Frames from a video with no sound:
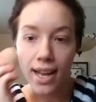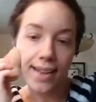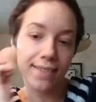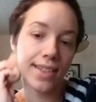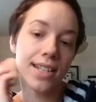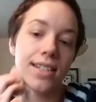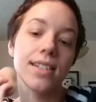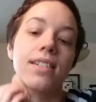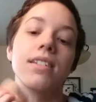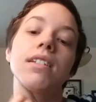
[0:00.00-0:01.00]
And
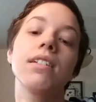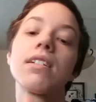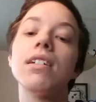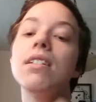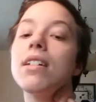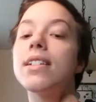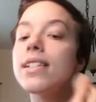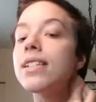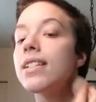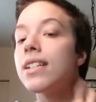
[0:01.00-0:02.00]

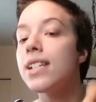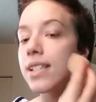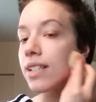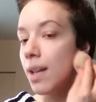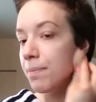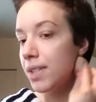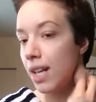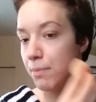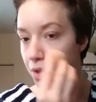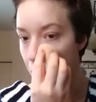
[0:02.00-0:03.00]
these steps
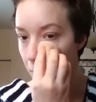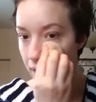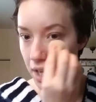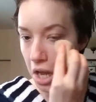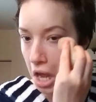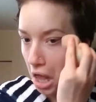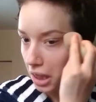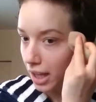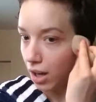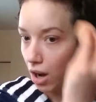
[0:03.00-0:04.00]
that I'm doing,
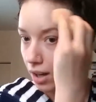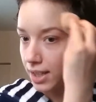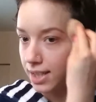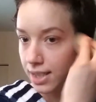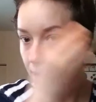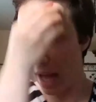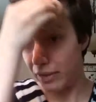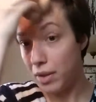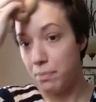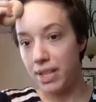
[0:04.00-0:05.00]
like honestly,
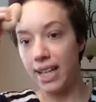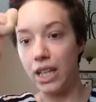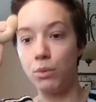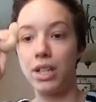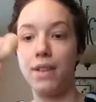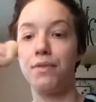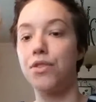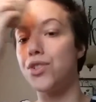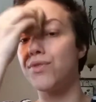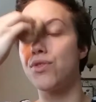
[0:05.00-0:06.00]
at the beginning when I
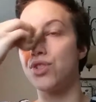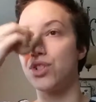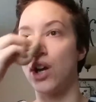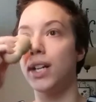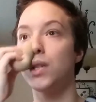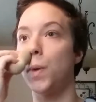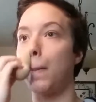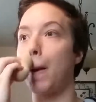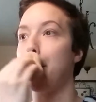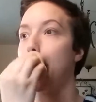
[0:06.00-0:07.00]
first started doing
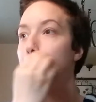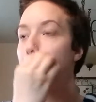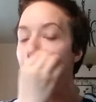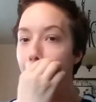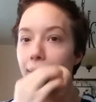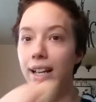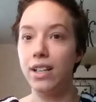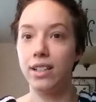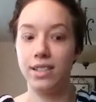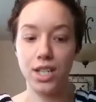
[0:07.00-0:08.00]
my makeup, I
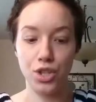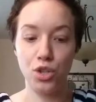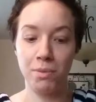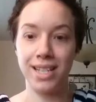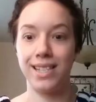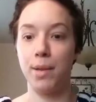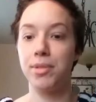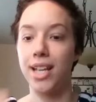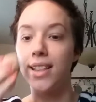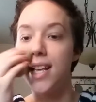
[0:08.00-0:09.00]
didn't do my steps
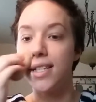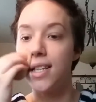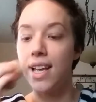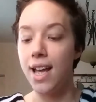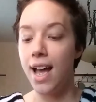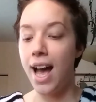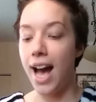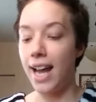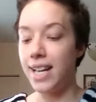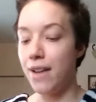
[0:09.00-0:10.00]
like this.
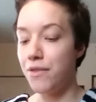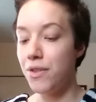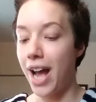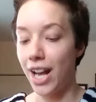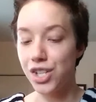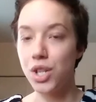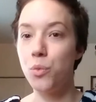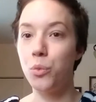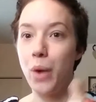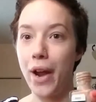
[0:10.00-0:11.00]
I never actually
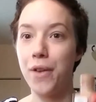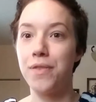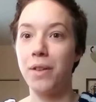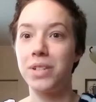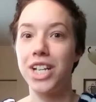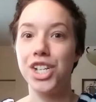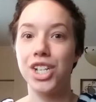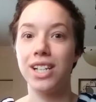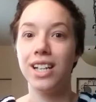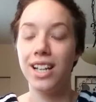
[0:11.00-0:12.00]
wear foundation.